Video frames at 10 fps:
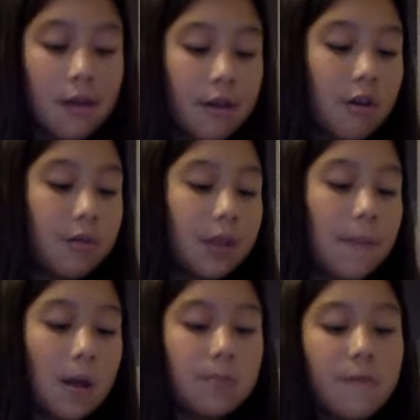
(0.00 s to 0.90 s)
Coat the
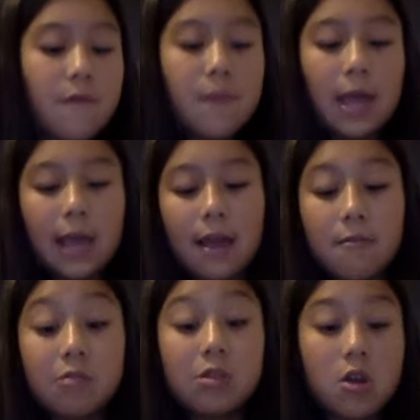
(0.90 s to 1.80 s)
bottom of the
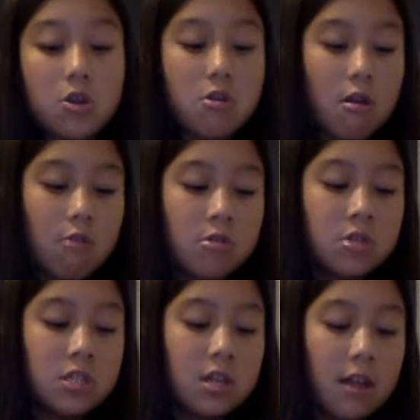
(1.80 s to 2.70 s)
pan with a
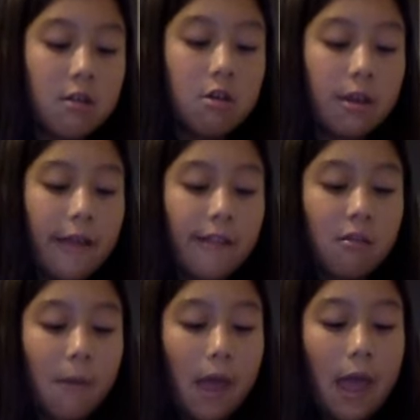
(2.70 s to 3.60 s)
no-stick cooking
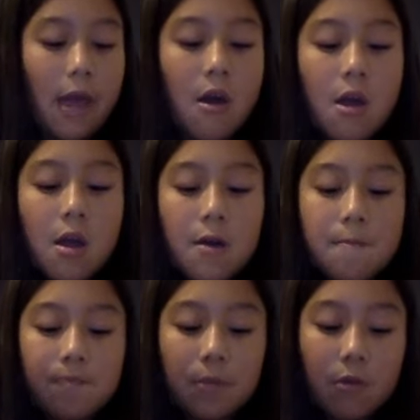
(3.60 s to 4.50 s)
spray
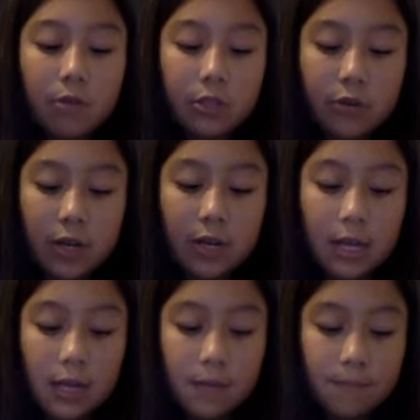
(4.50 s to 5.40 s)
or
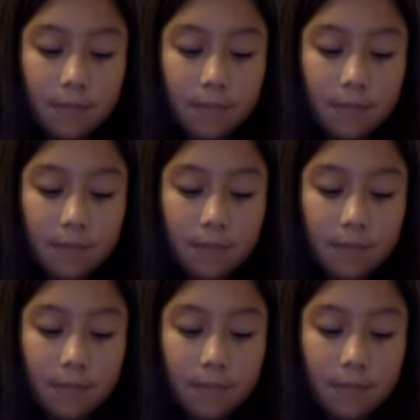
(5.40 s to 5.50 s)
shortening